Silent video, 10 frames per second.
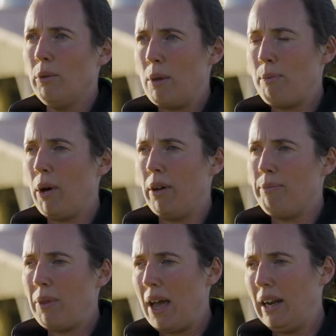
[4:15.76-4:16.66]
we put
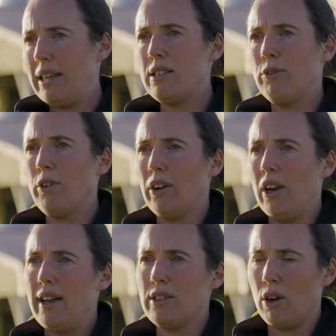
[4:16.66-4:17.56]
less
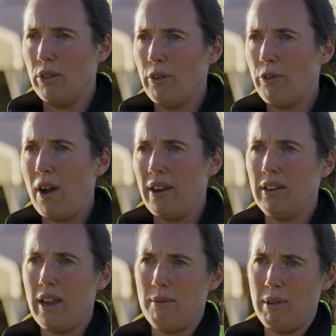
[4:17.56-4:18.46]
fertiliser on the
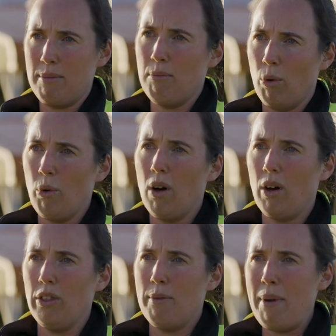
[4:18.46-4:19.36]
front and then more
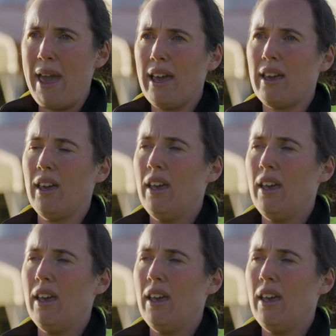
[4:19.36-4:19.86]
on the back